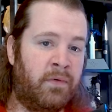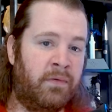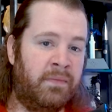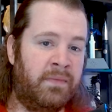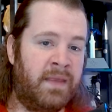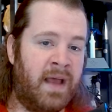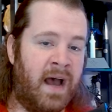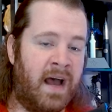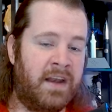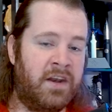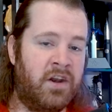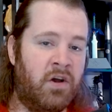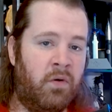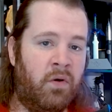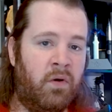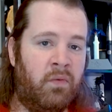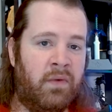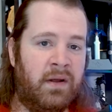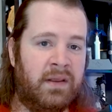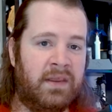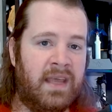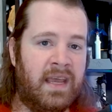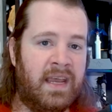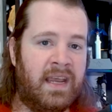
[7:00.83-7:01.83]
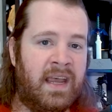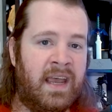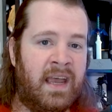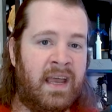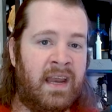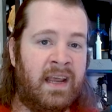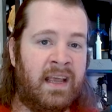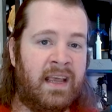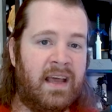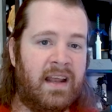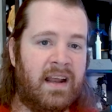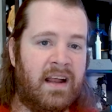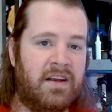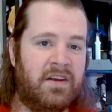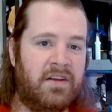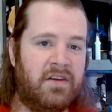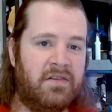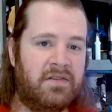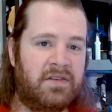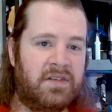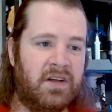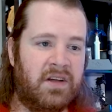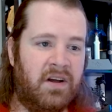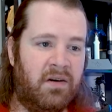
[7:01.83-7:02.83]
not knowing what they can and cannot
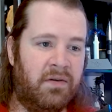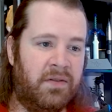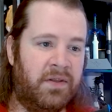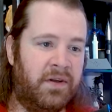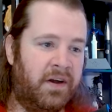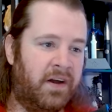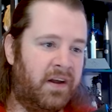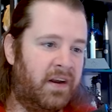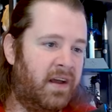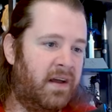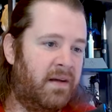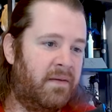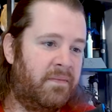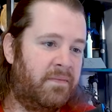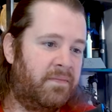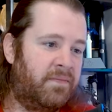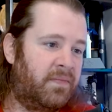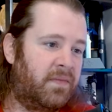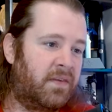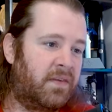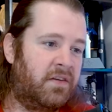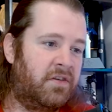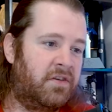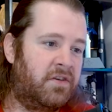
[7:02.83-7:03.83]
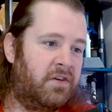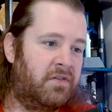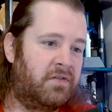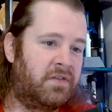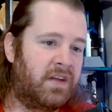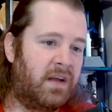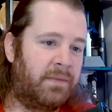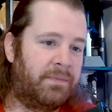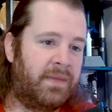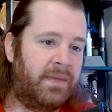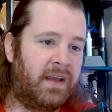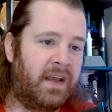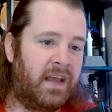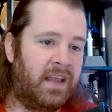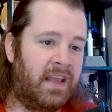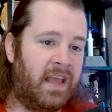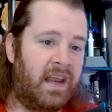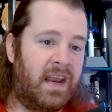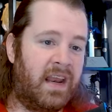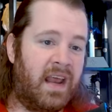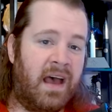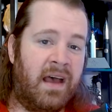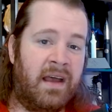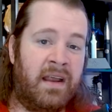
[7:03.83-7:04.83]
do. So they're going to do something and
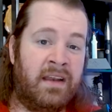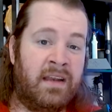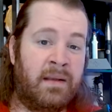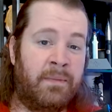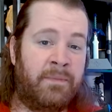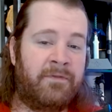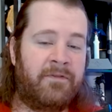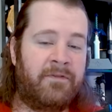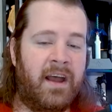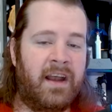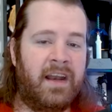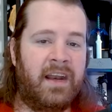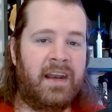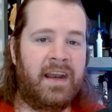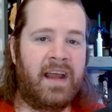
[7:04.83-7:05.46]
then uh, end up finding